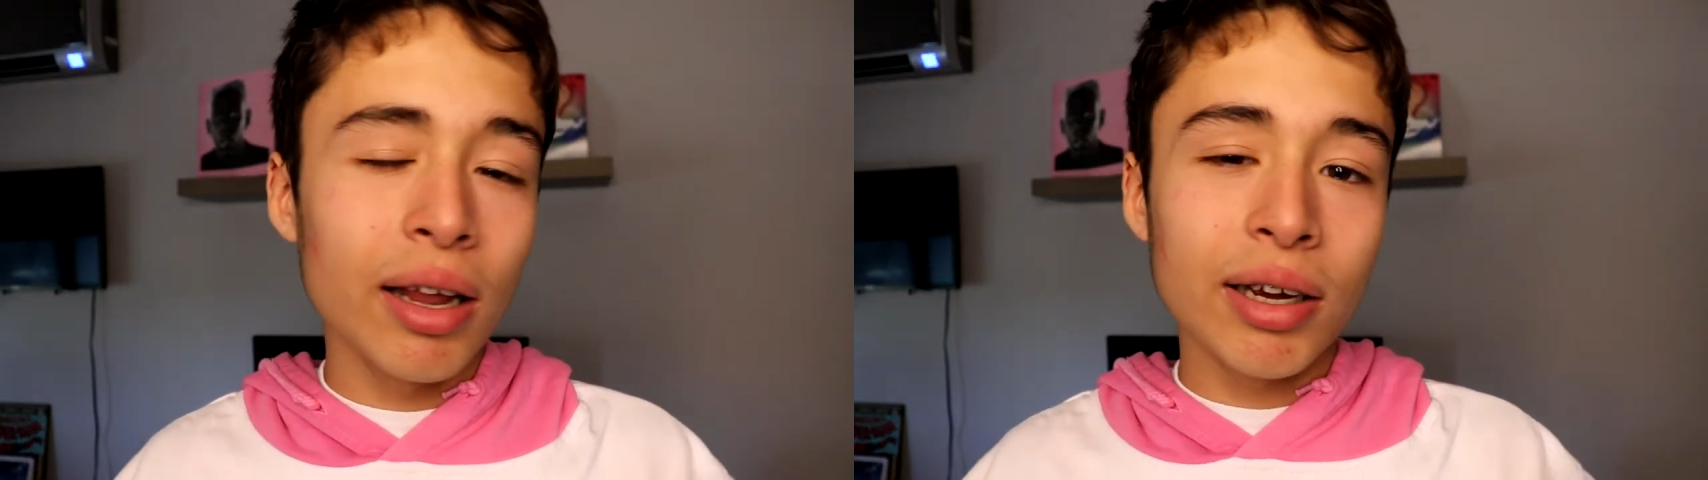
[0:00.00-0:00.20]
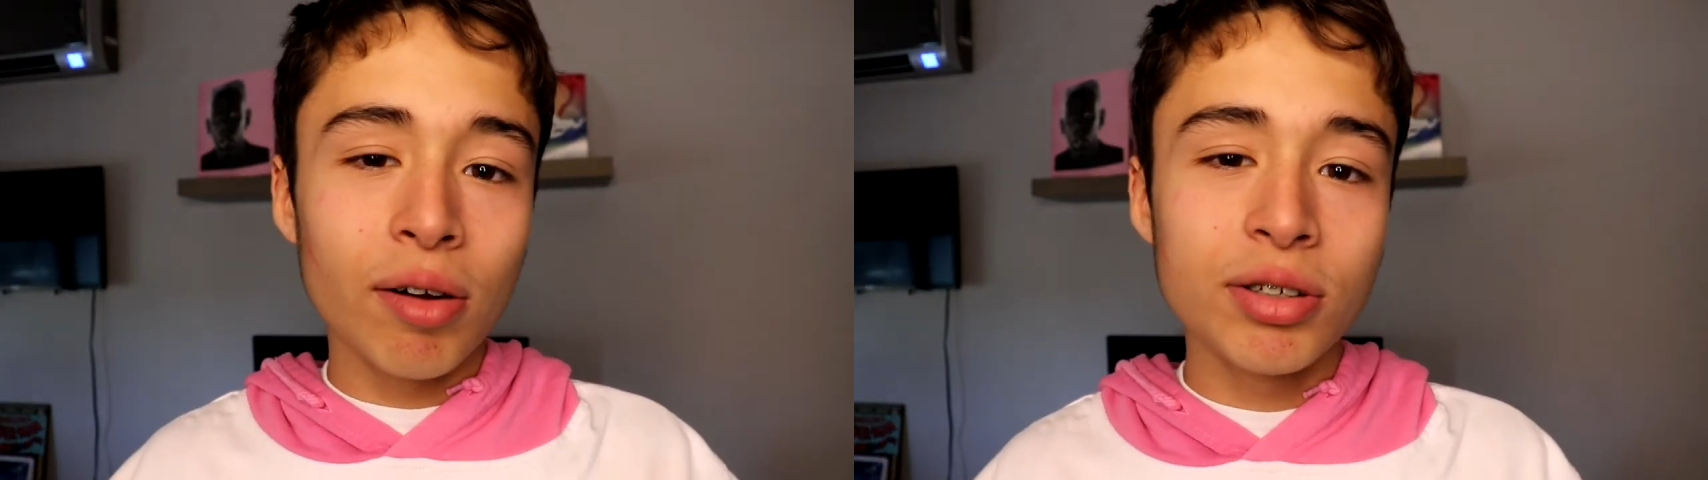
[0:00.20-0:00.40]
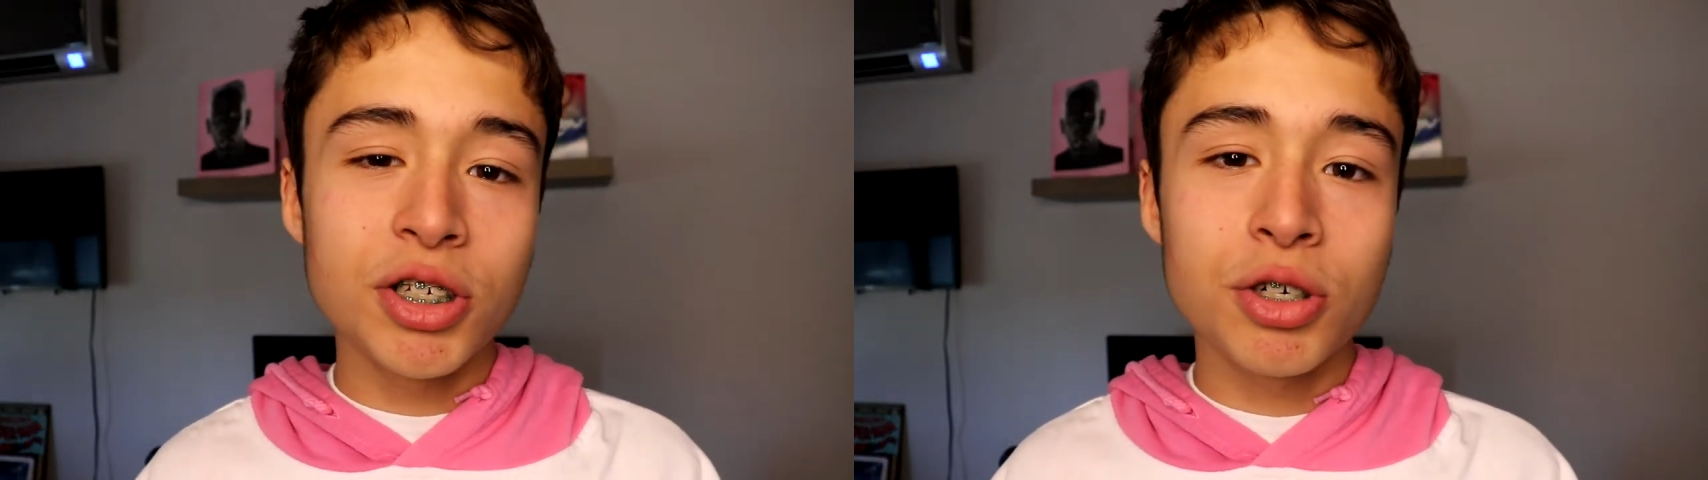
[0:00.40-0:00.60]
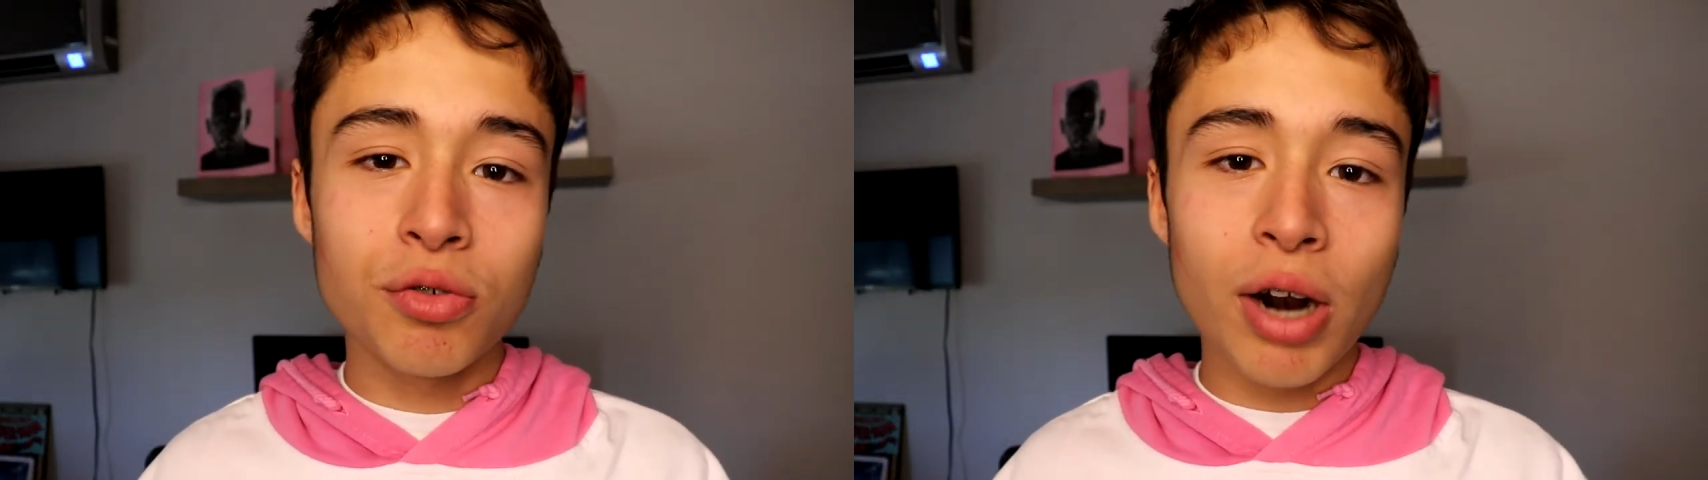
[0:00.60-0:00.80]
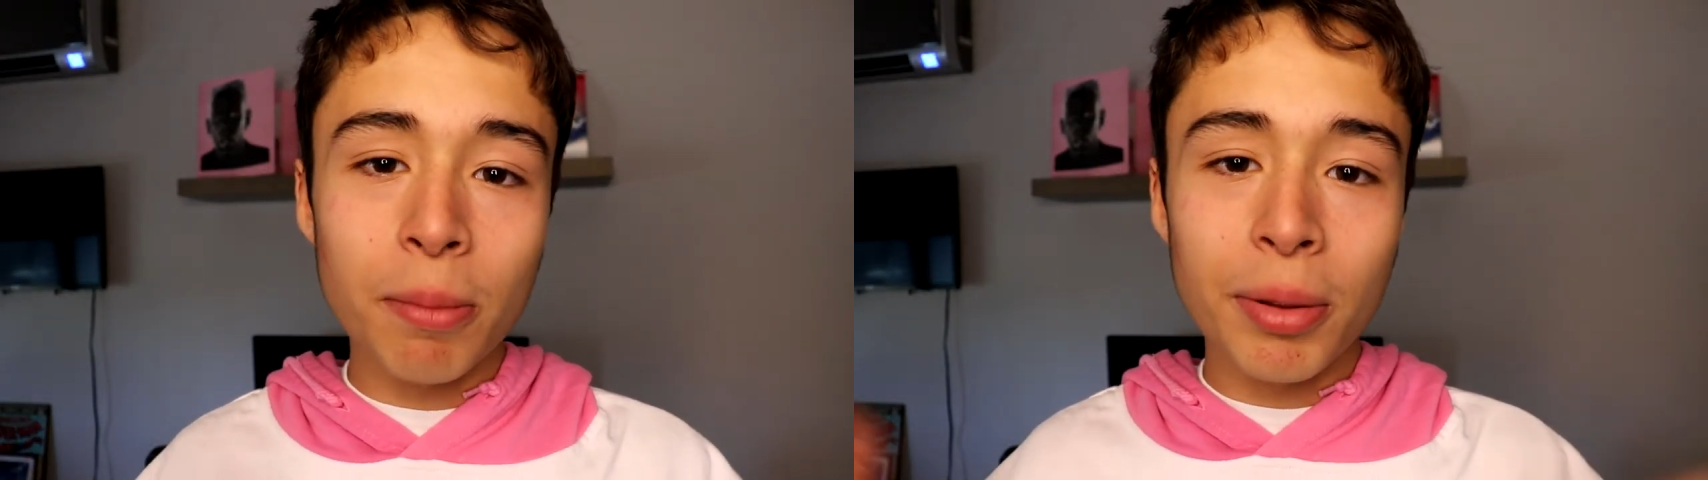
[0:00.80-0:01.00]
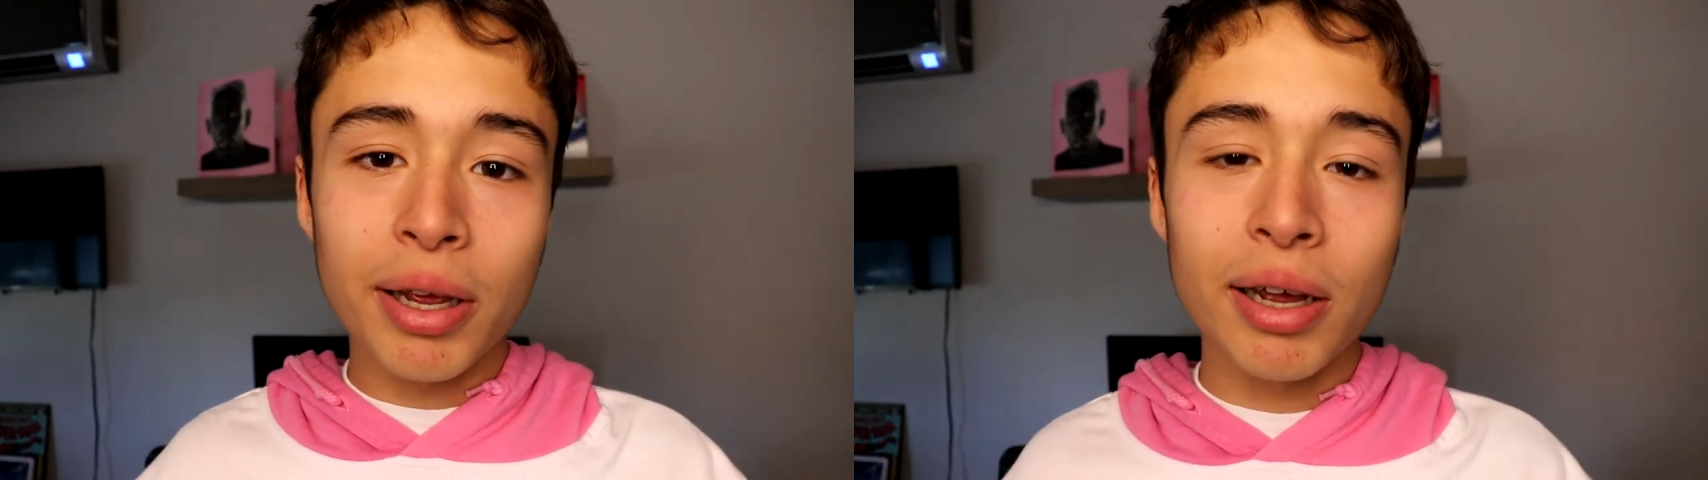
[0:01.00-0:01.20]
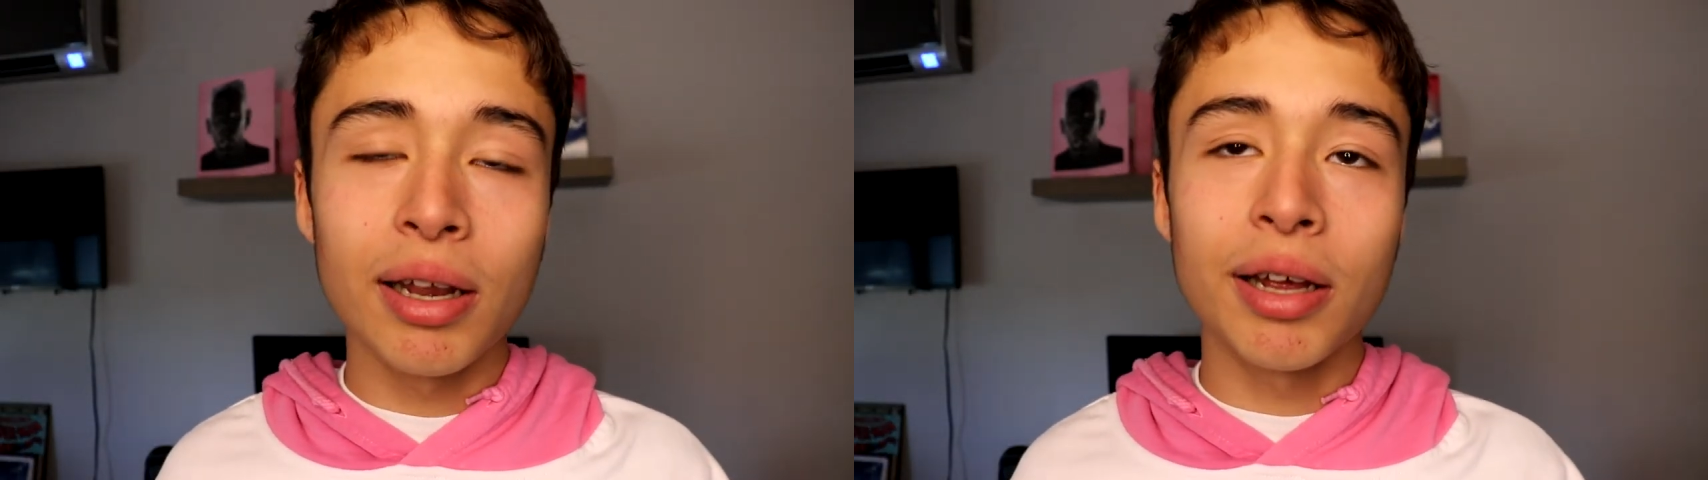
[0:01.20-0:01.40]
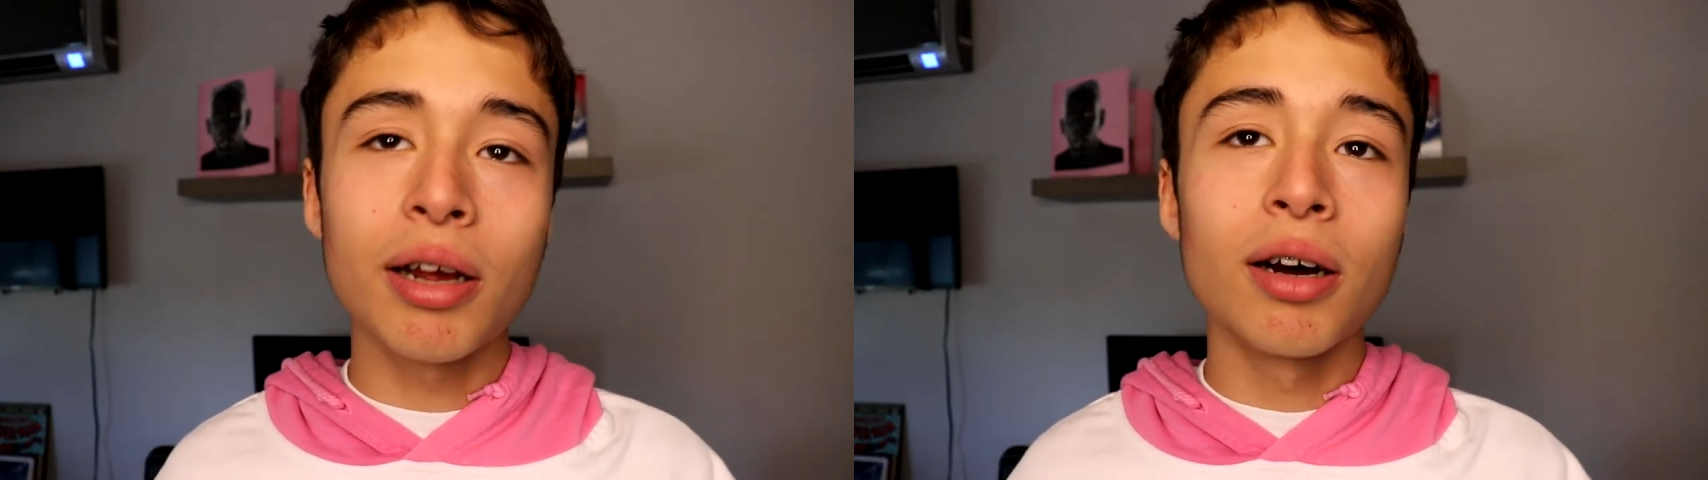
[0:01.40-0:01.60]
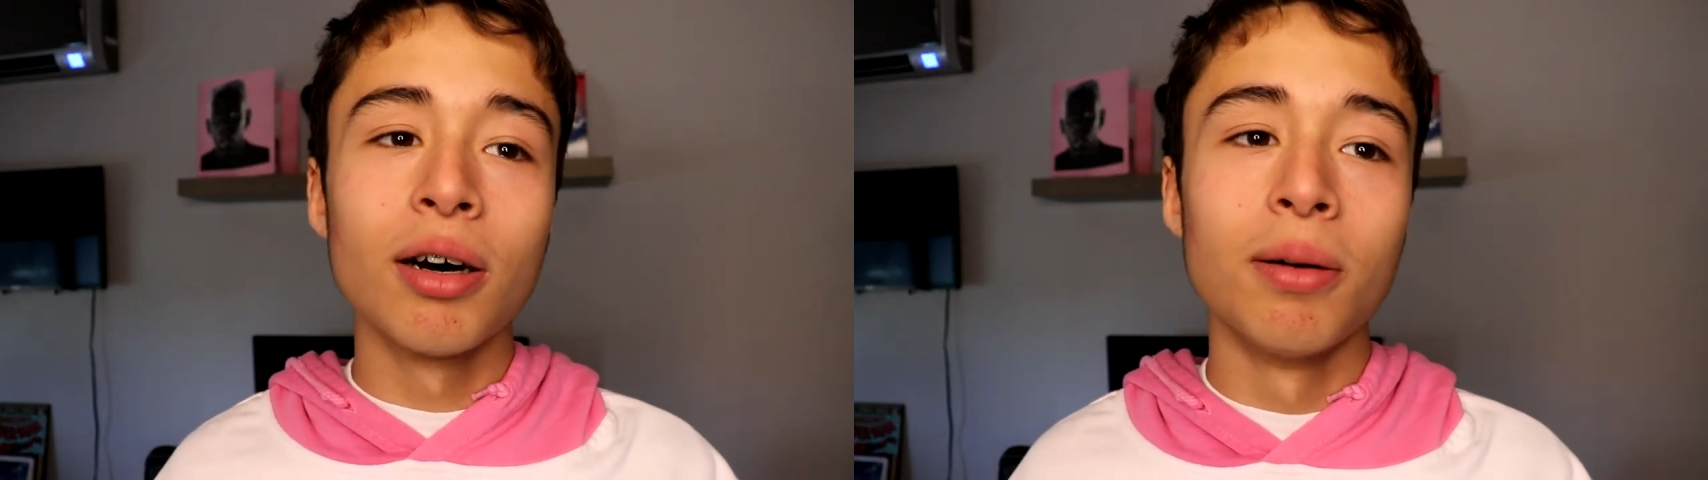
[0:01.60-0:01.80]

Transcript: I like how he's describing it, like